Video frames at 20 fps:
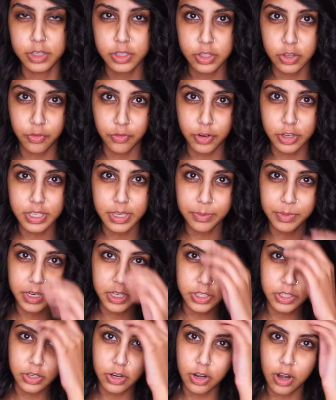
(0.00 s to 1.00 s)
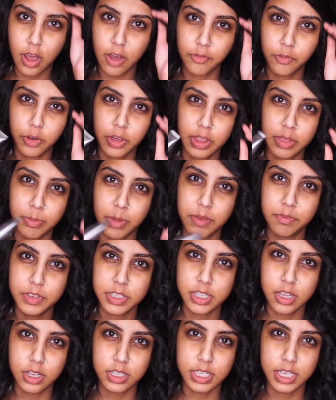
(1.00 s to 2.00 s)
So first I'm going to start off with my
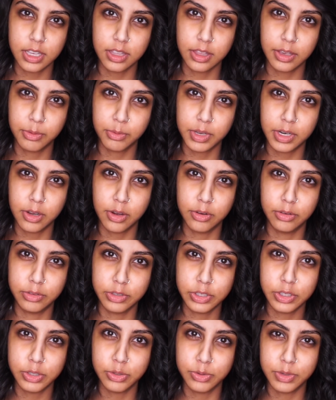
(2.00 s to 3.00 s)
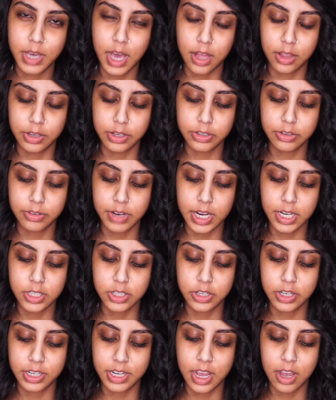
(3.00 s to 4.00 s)
Vasanti Liquid O2 Color Corrector.